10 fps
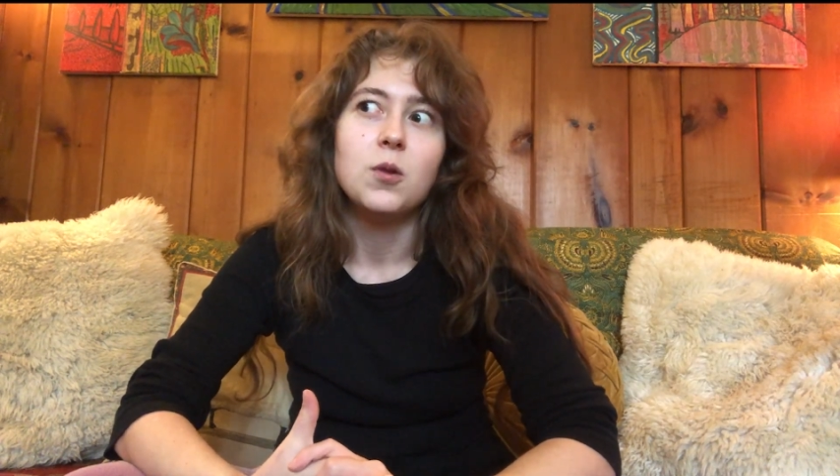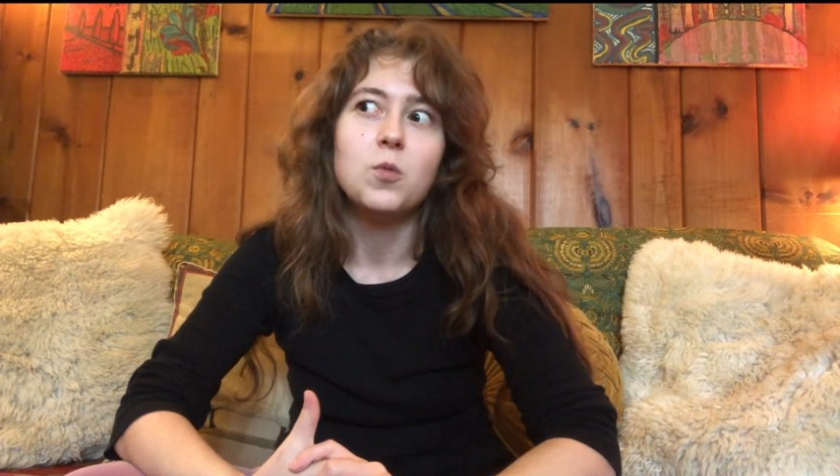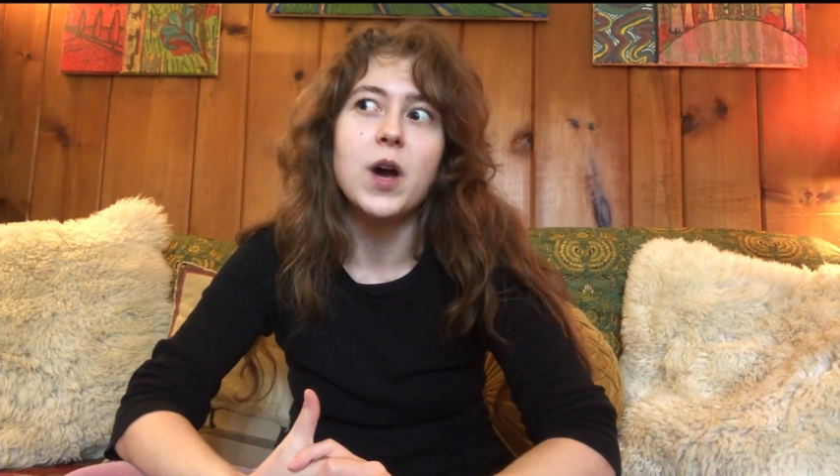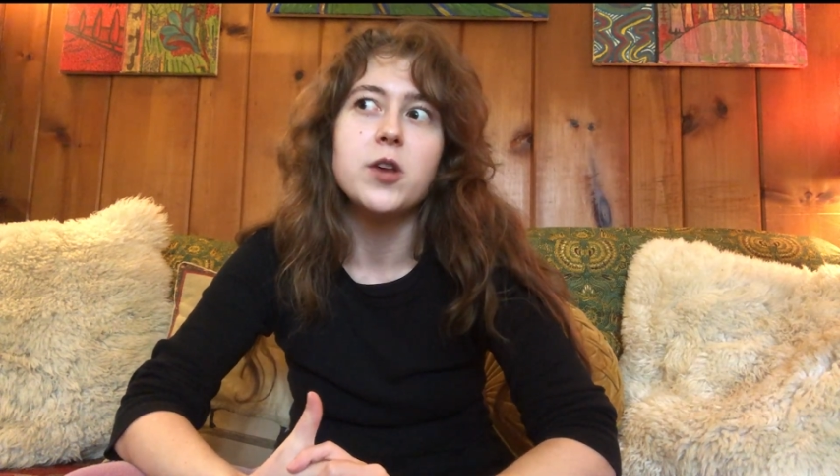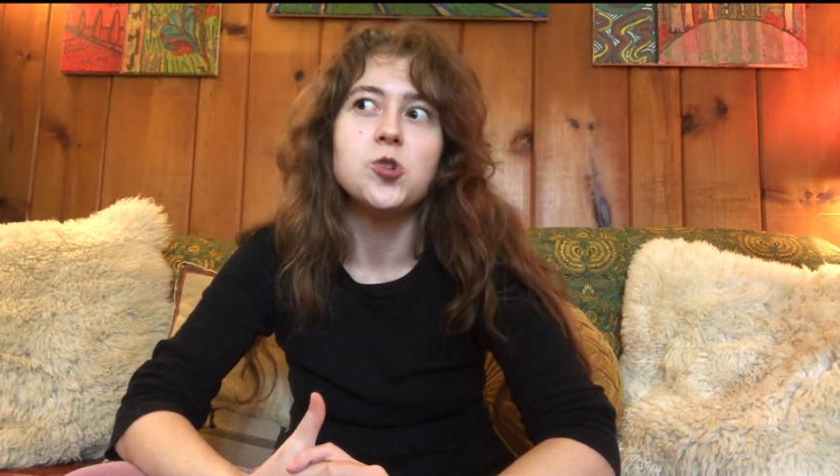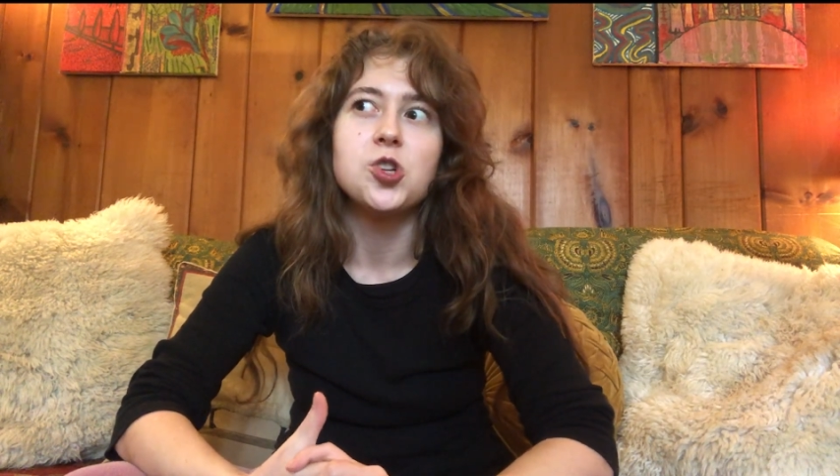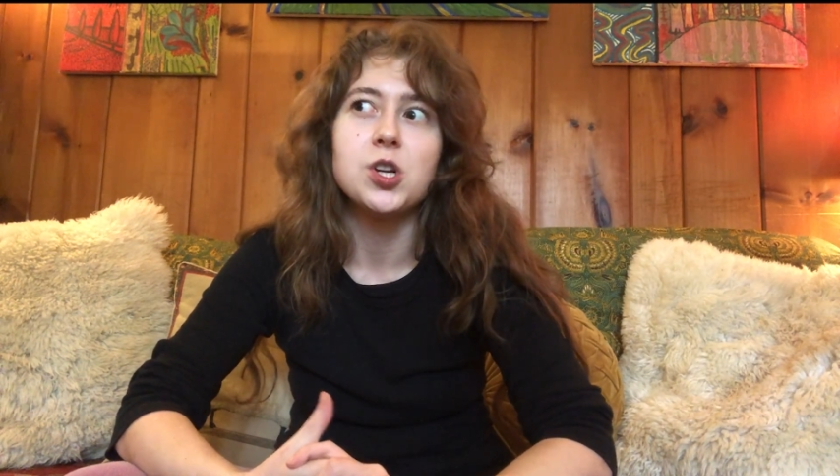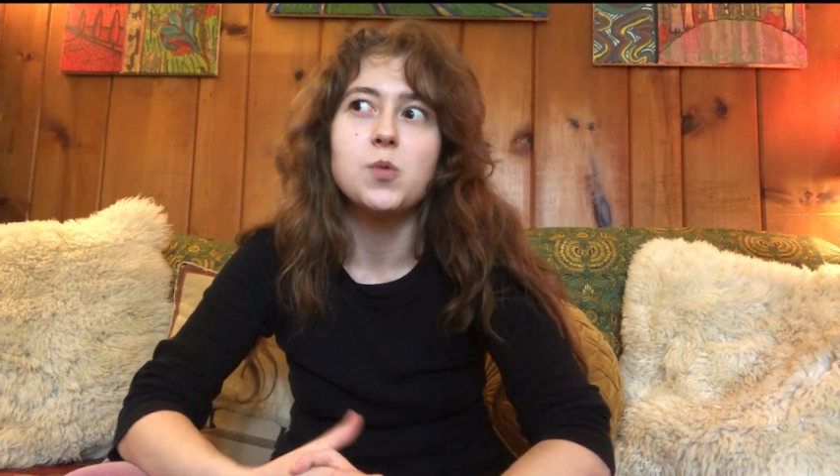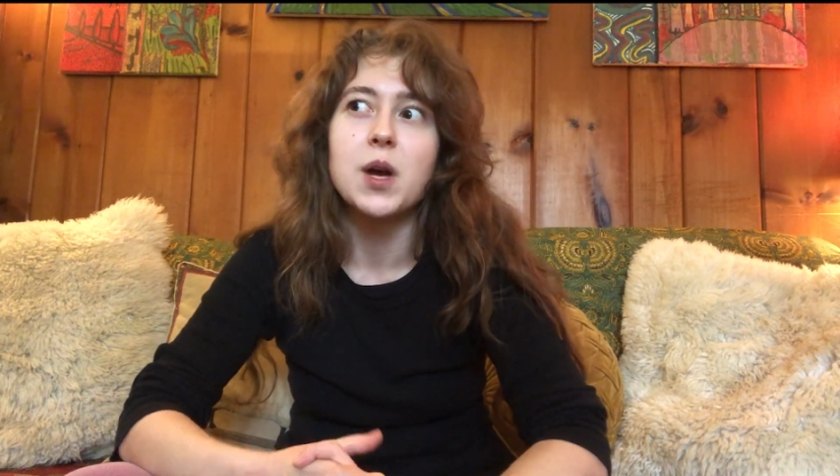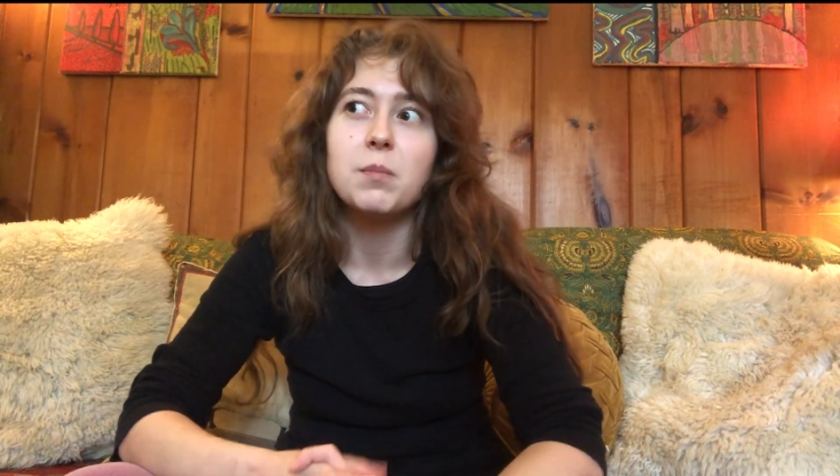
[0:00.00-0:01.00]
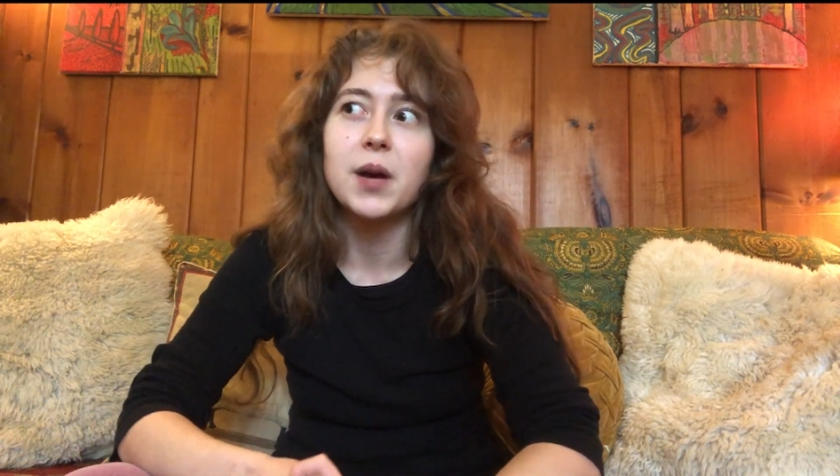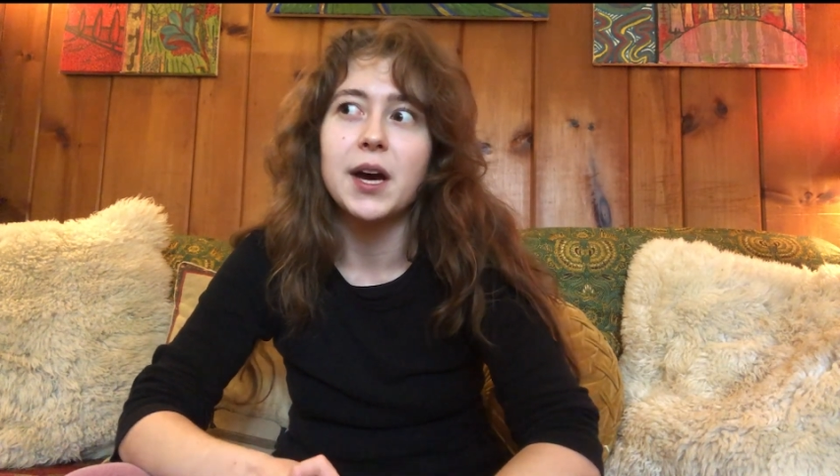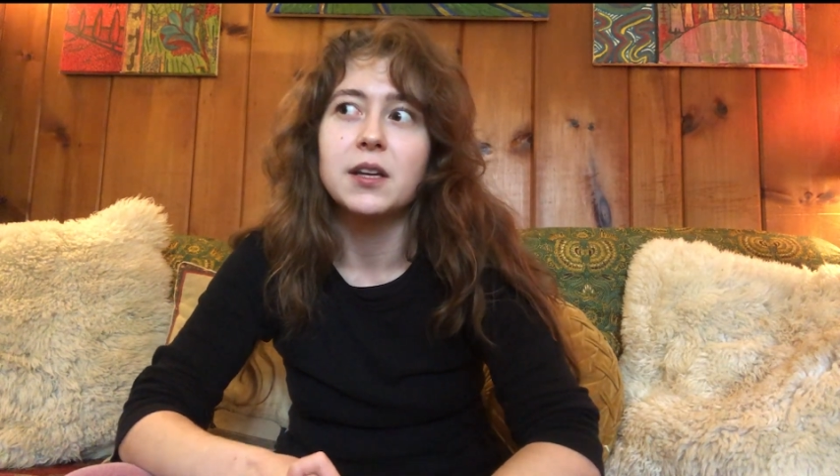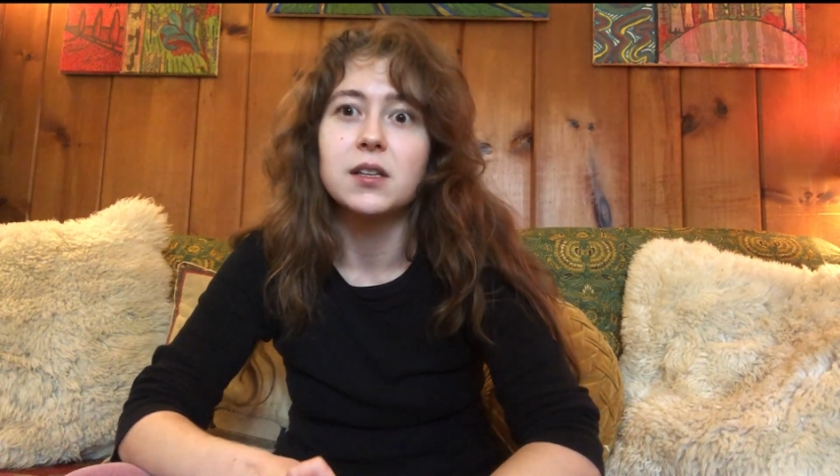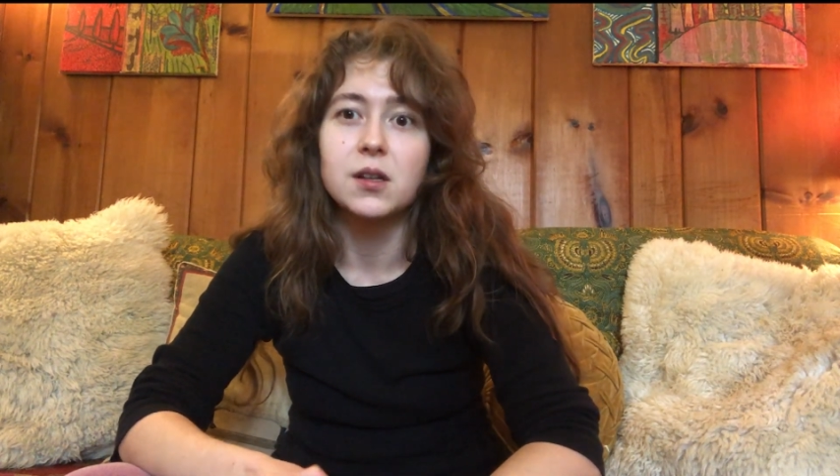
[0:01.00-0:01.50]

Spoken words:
when she went back